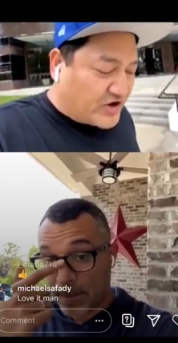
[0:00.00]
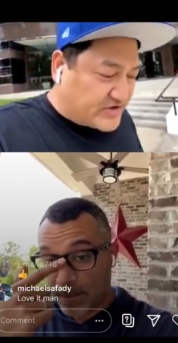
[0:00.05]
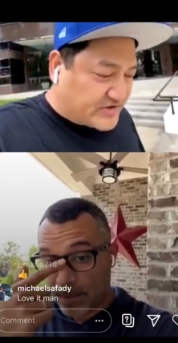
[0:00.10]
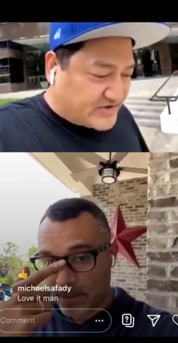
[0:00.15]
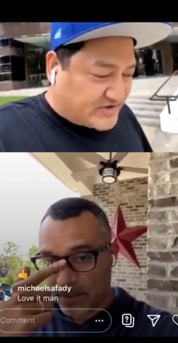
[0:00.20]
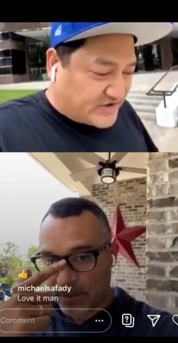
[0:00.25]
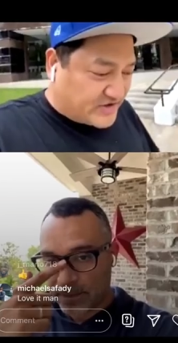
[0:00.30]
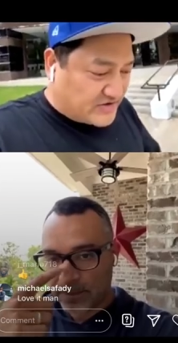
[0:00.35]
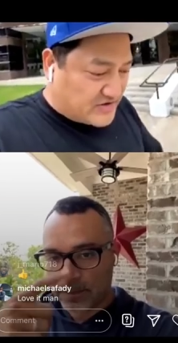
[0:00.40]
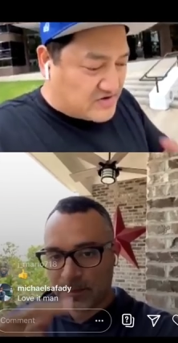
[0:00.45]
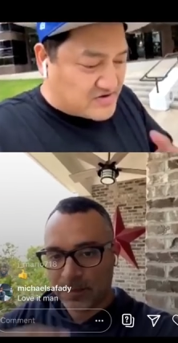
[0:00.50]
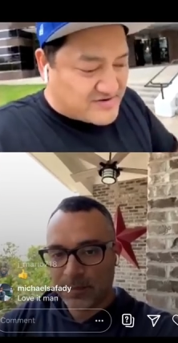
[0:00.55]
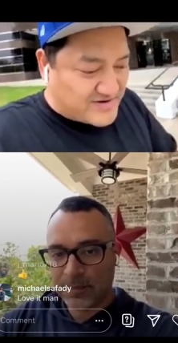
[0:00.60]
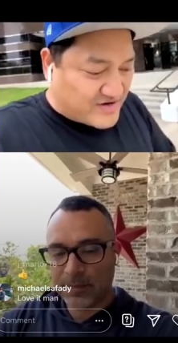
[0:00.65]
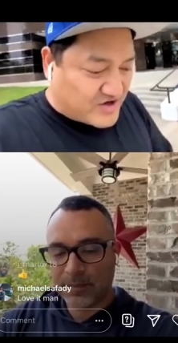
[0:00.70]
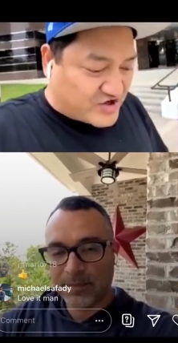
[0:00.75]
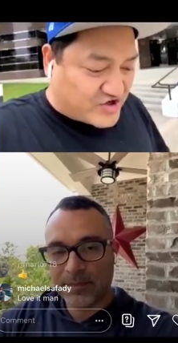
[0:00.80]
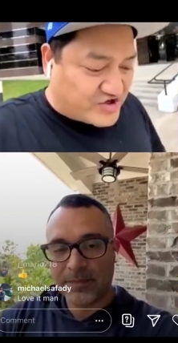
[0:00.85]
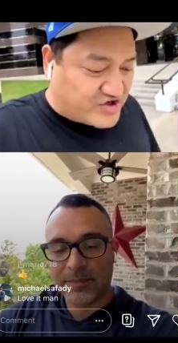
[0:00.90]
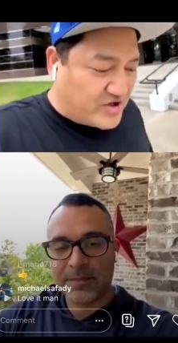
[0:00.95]

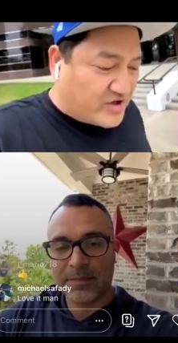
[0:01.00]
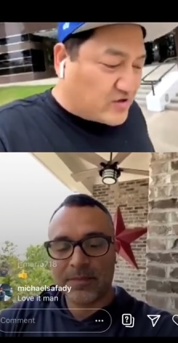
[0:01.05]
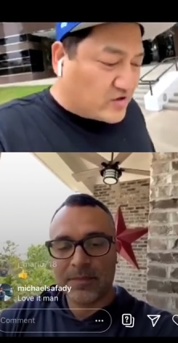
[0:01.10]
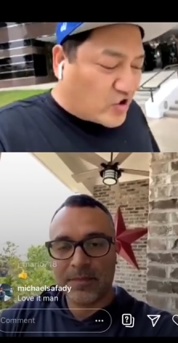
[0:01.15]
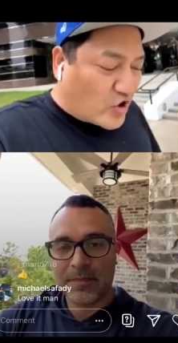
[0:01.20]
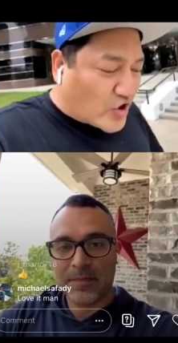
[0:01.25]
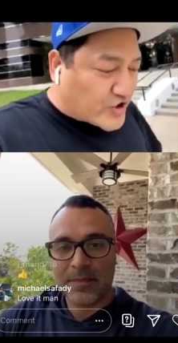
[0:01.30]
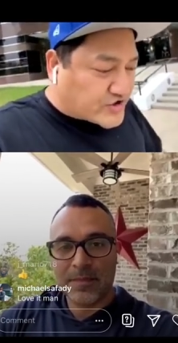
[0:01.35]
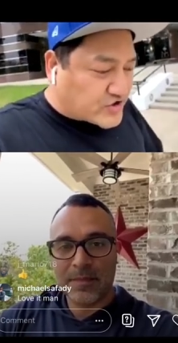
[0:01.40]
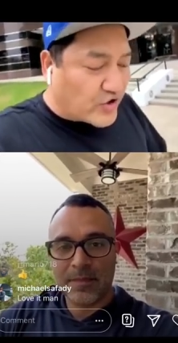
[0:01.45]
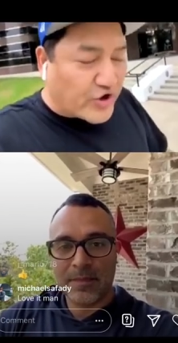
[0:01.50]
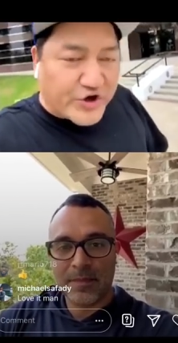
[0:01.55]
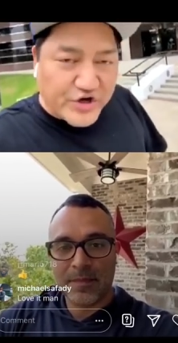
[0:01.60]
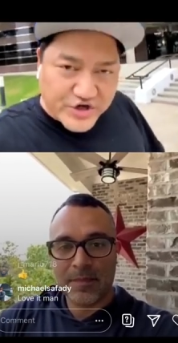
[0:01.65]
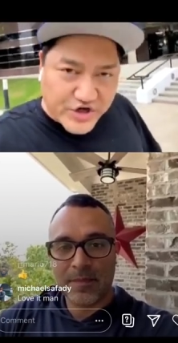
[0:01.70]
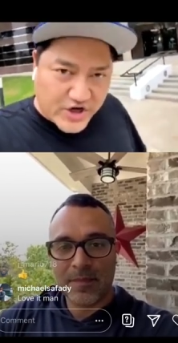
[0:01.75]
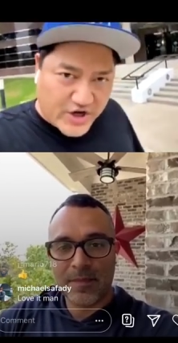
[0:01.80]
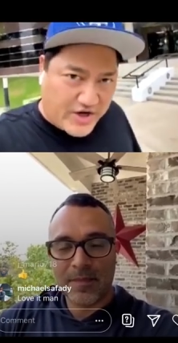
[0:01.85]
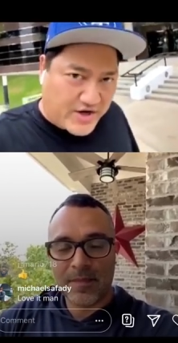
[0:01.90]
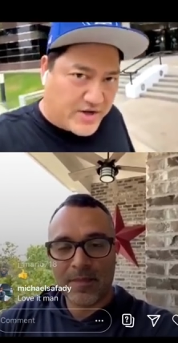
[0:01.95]
Speaker 1: Alerts
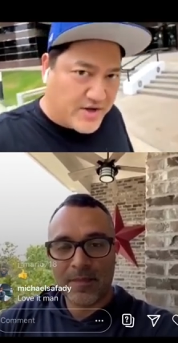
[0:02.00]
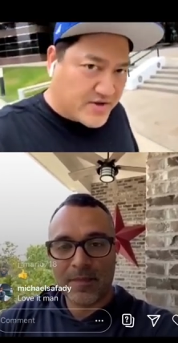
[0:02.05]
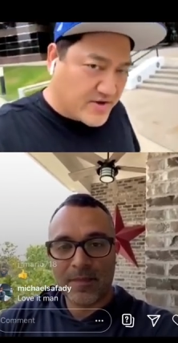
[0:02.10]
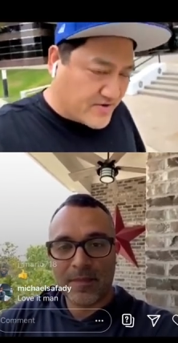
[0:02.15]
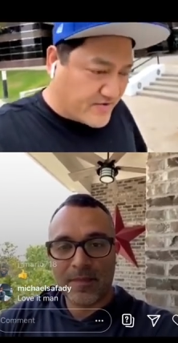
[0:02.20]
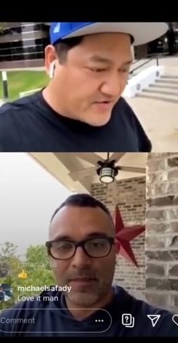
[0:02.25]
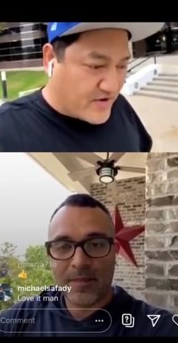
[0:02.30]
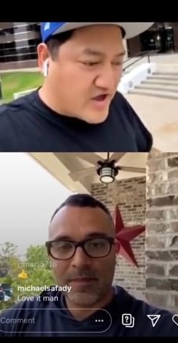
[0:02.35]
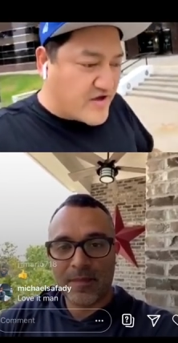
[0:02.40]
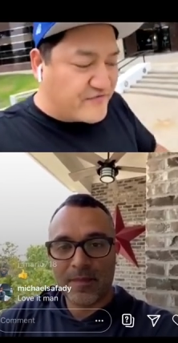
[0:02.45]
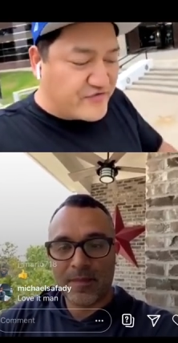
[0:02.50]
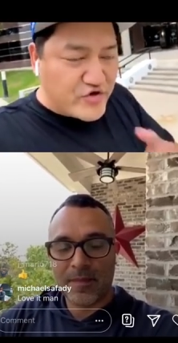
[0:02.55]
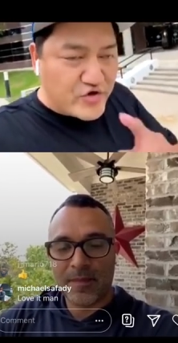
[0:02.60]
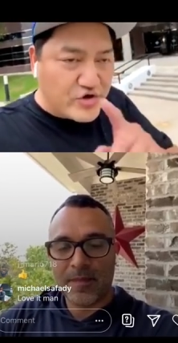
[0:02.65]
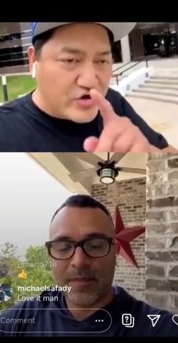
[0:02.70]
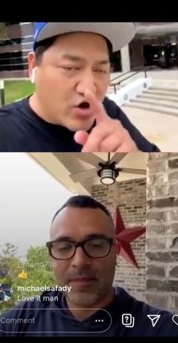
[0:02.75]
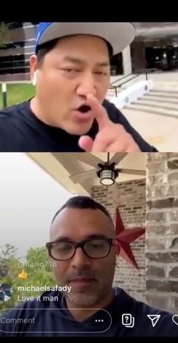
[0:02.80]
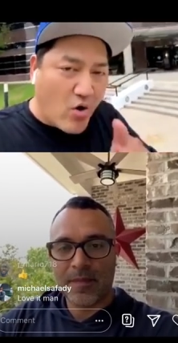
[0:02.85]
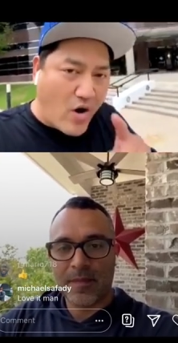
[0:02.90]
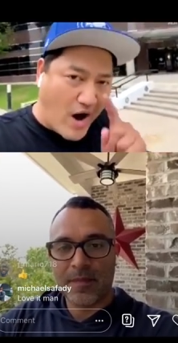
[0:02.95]
are good
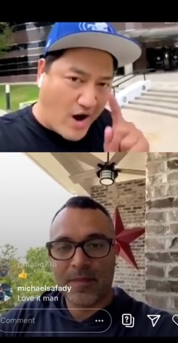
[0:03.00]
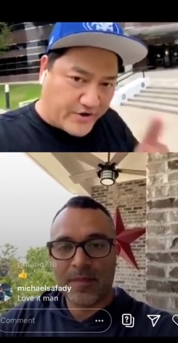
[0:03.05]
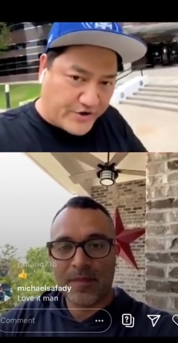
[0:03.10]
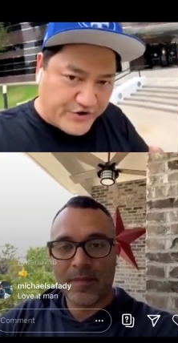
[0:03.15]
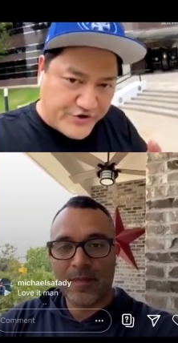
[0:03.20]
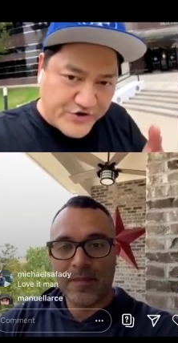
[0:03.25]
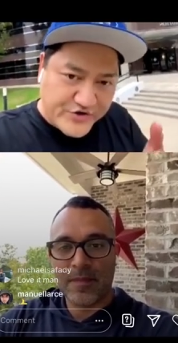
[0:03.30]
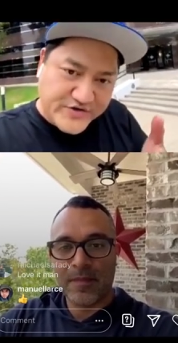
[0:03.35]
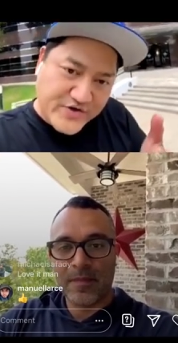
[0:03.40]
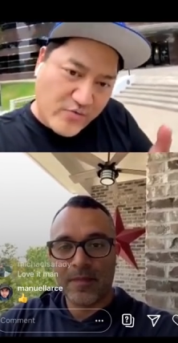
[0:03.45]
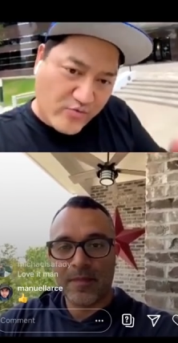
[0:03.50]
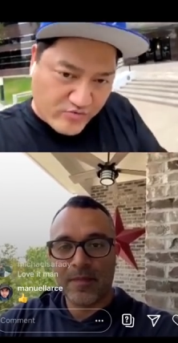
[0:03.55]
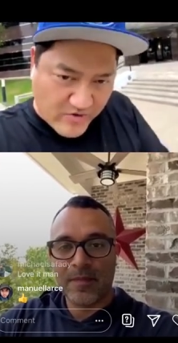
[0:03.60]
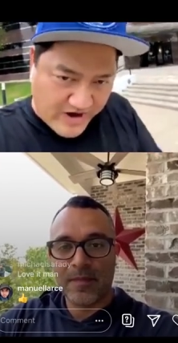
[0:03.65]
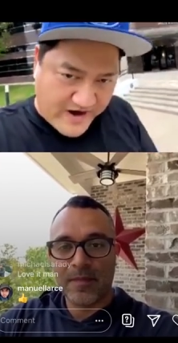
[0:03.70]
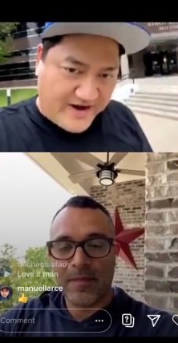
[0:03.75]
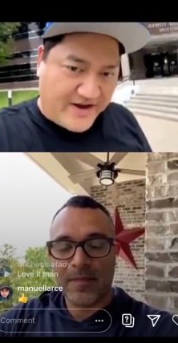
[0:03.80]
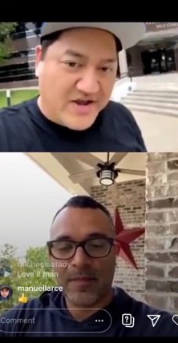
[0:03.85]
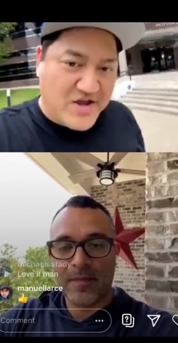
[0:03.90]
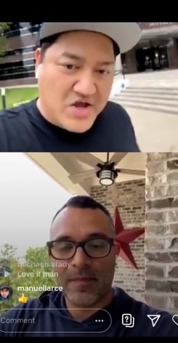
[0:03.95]
if you know how to use it
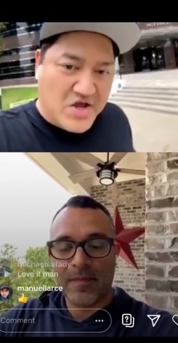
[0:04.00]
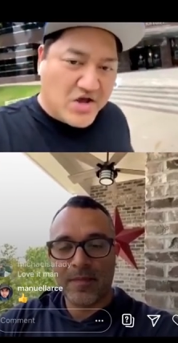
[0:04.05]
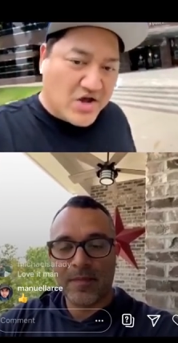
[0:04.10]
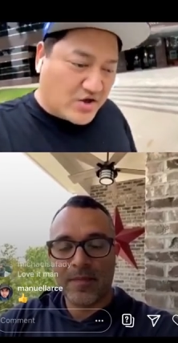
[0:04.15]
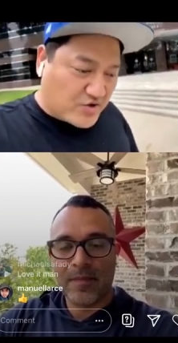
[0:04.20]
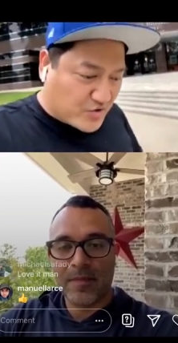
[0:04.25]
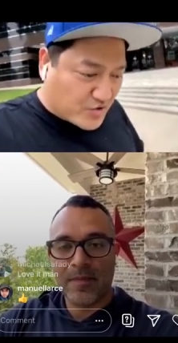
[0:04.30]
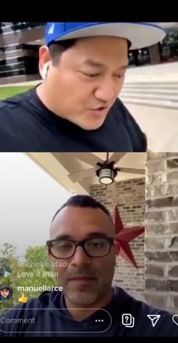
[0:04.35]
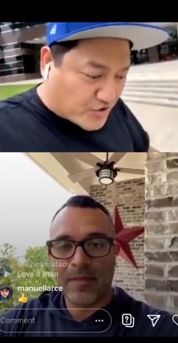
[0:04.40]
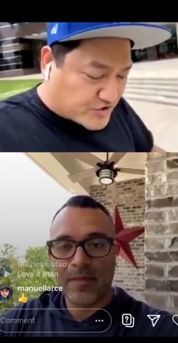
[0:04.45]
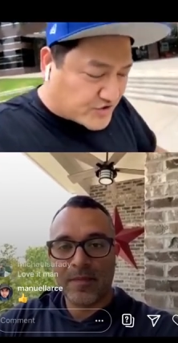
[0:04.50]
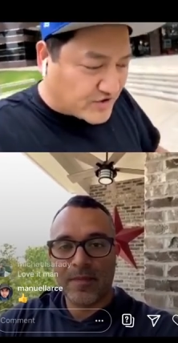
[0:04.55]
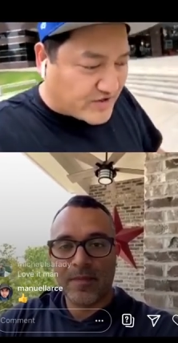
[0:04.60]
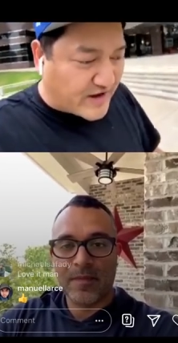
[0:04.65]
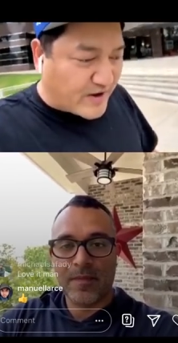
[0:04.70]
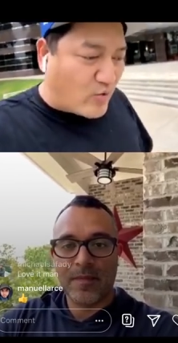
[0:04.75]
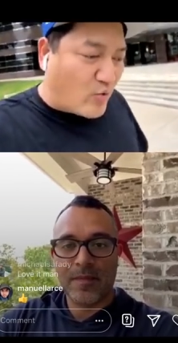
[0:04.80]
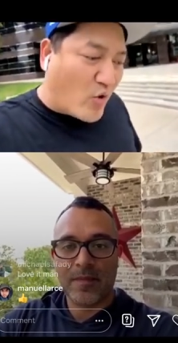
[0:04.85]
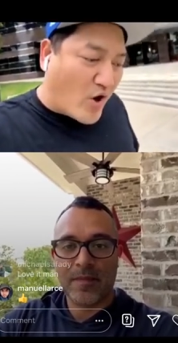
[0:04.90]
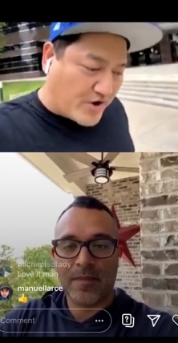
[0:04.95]
right.
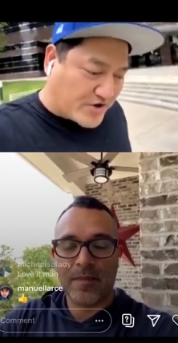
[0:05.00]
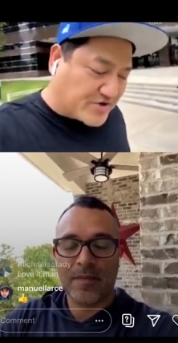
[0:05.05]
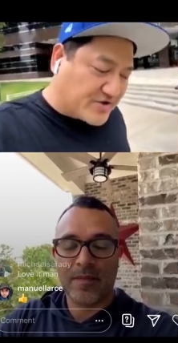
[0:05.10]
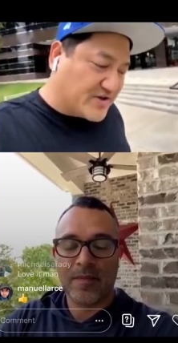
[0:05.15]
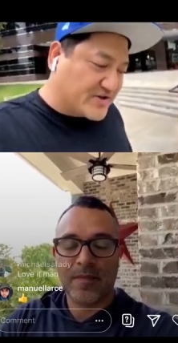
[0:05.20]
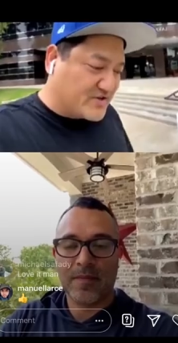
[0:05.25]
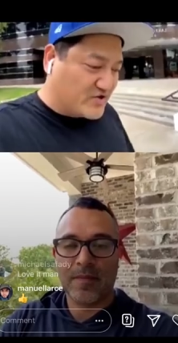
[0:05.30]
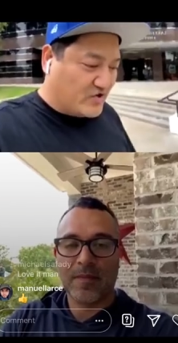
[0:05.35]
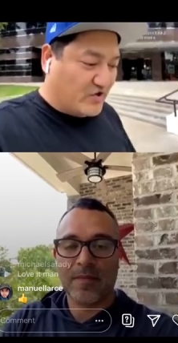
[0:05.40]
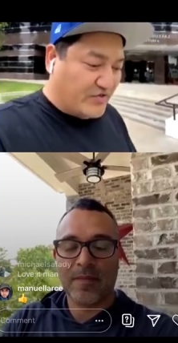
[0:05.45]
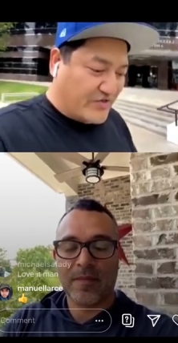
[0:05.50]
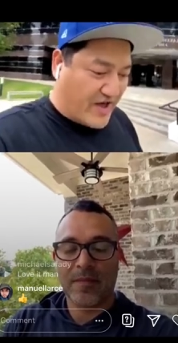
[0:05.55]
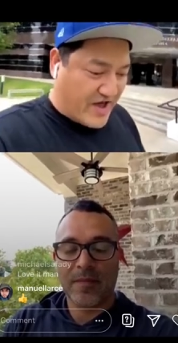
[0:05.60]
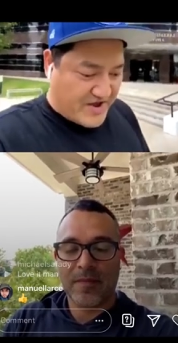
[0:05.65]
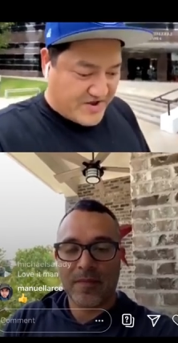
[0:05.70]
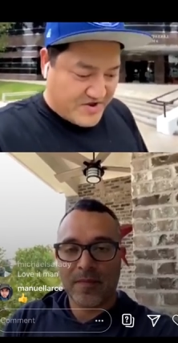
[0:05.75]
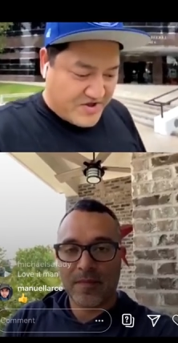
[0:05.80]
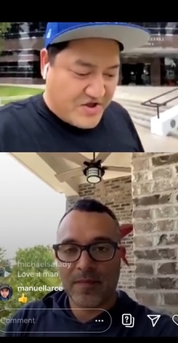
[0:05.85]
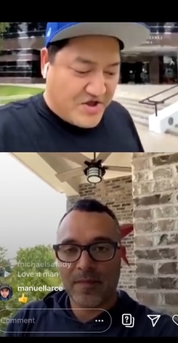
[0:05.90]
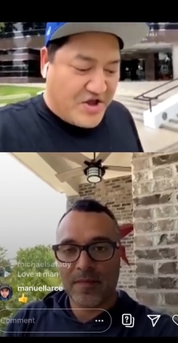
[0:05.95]
Alerts are like watch lists and all
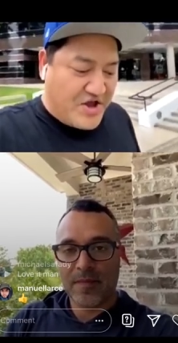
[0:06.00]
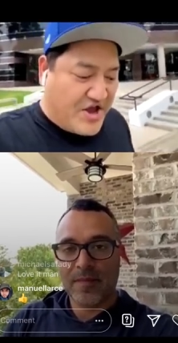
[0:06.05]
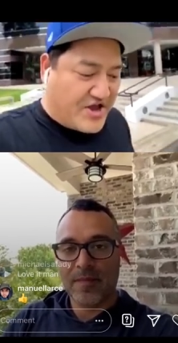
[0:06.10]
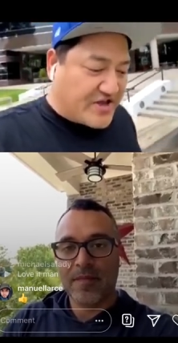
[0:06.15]
that.